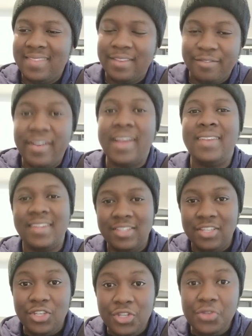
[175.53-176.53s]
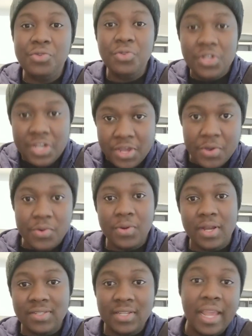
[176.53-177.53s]
The fact that you
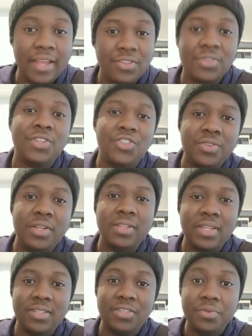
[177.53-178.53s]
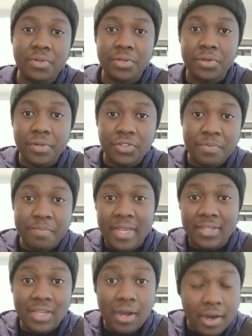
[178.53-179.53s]
know as an international that you are going to
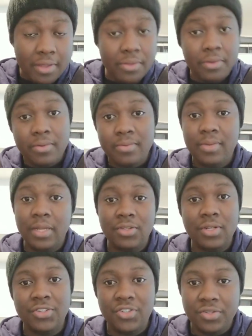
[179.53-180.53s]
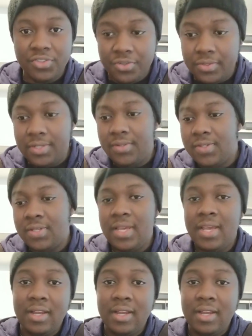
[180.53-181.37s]
meet other international students,